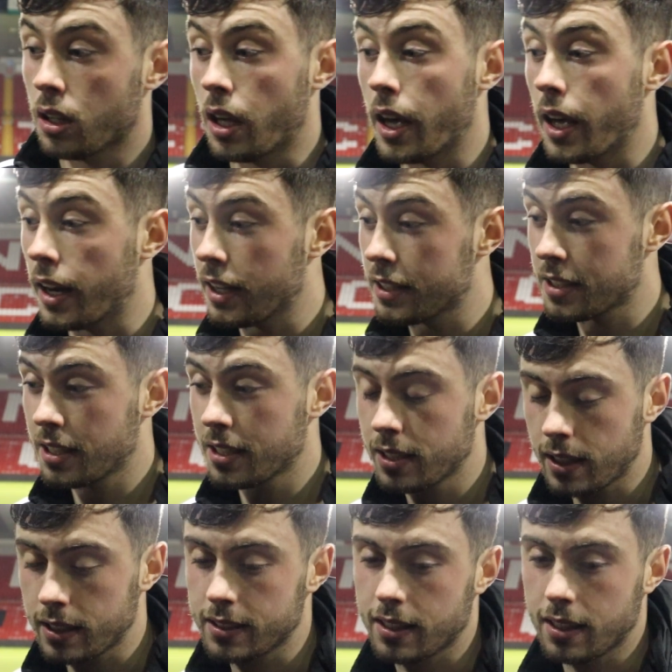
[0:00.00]
Yeah,
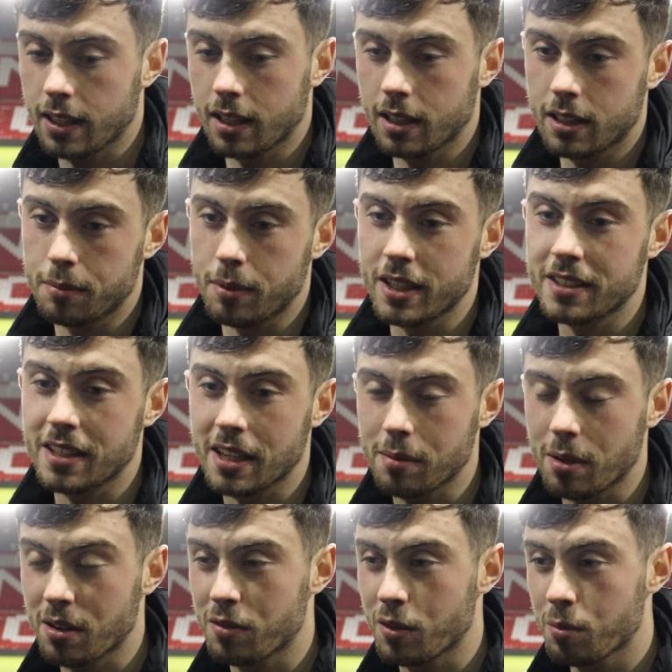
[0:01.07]
that's the best
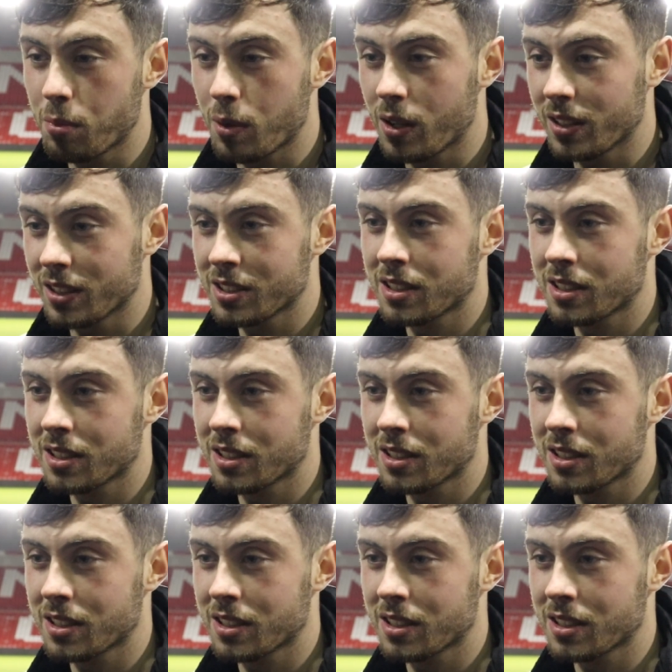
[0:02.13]
thing about football.